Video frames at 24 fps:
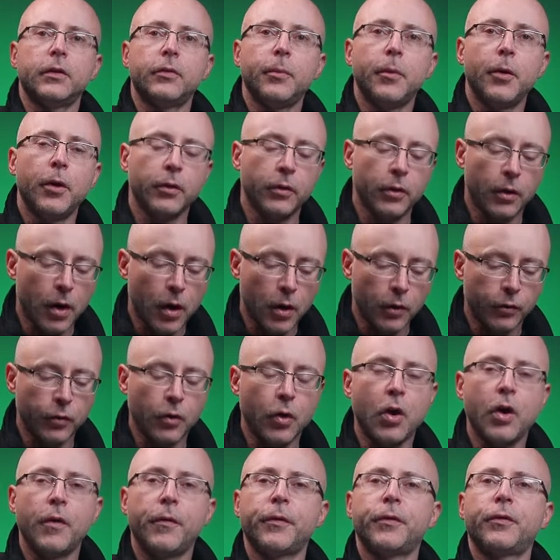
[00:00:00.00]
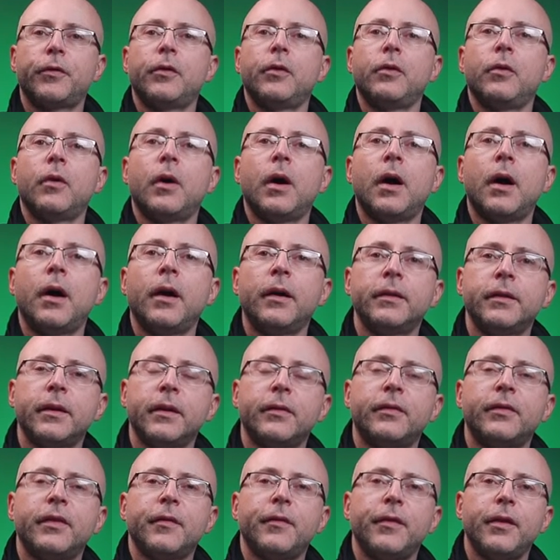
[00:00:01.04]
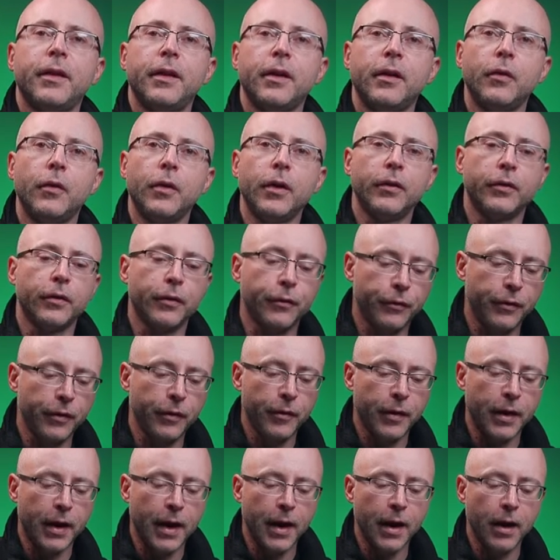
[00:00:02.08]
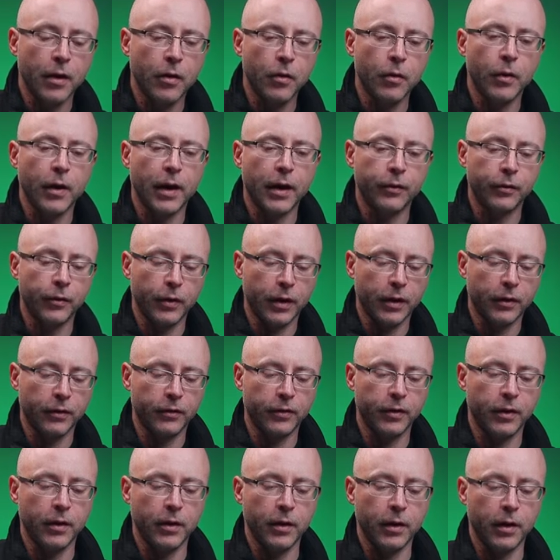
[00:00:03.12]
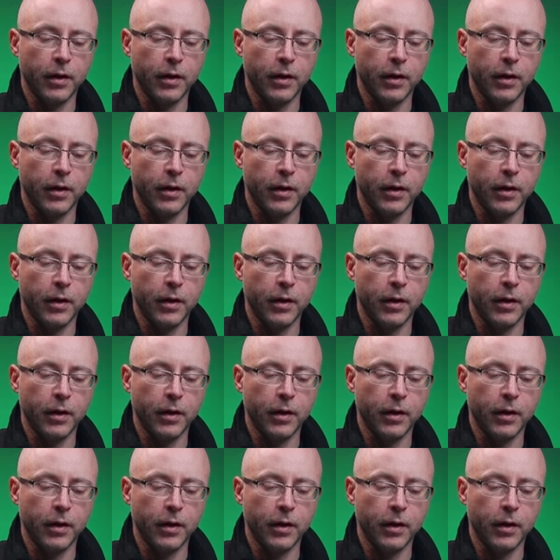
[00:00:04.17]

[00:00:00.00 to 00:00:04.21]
This monitor also offers you 170 degrees of viewing angle as you can see